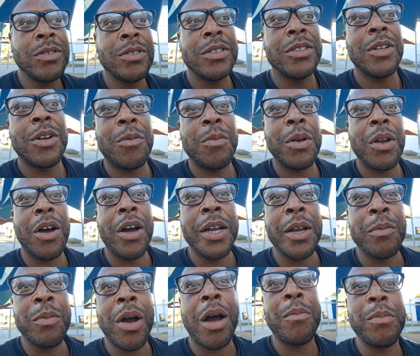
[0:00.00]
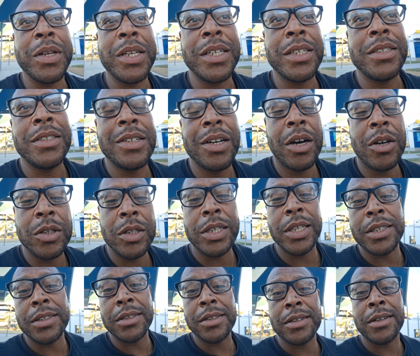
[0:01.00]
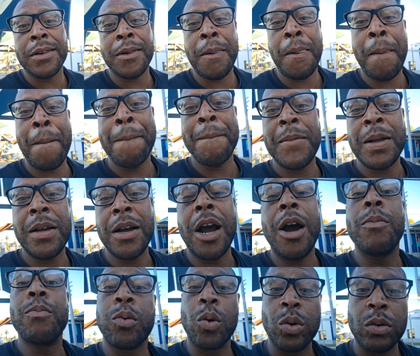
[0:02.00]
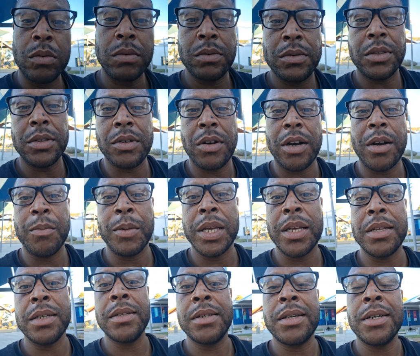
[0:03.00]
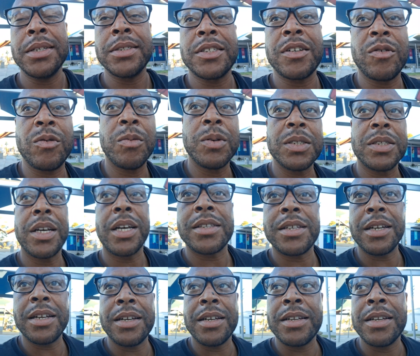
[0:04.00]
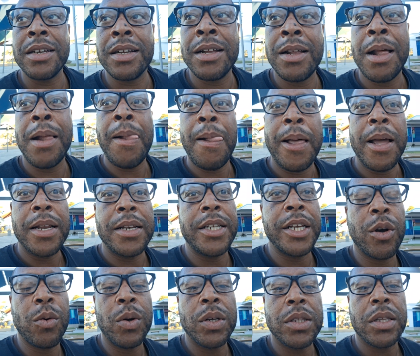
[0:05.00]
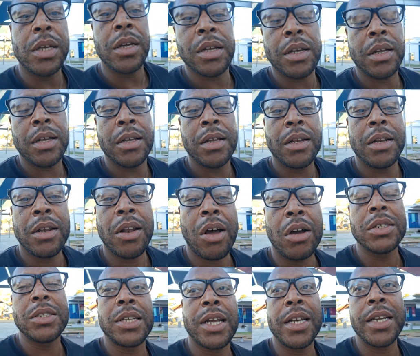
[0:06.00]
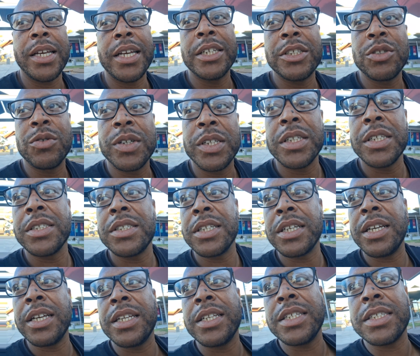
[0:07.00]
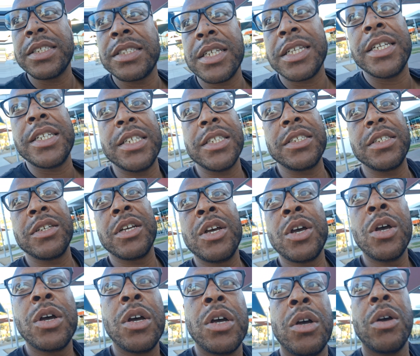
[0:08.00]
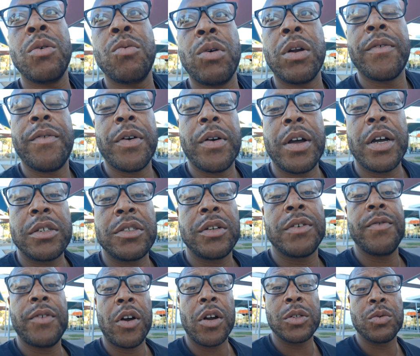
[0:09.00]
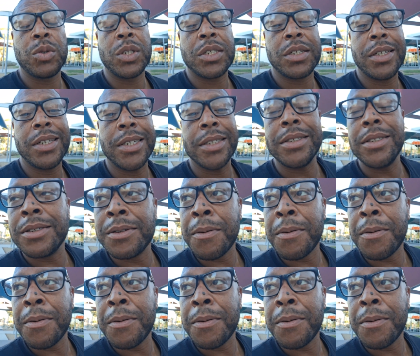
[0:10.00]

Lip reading: You don't belong here properly. You need to uproot. You know what I mean? Some of us have to deal with the long-standing history in this wonderful country of ours, which it is.